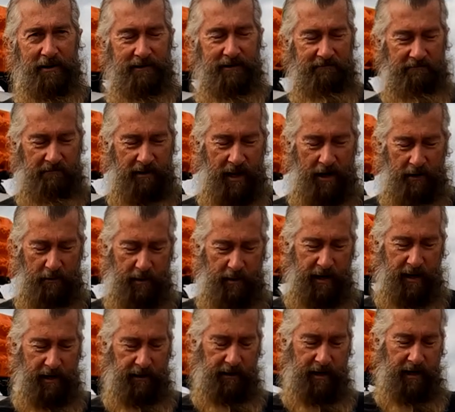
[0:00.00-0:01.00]
I'll go a
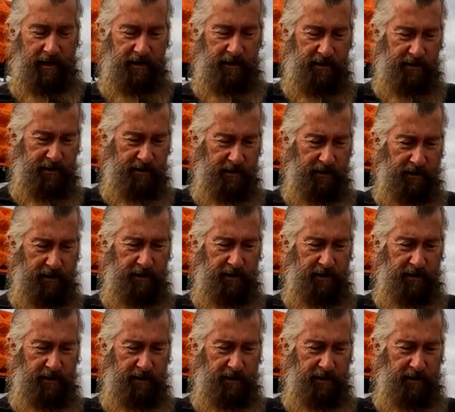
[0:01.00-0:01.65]
bit outlandish.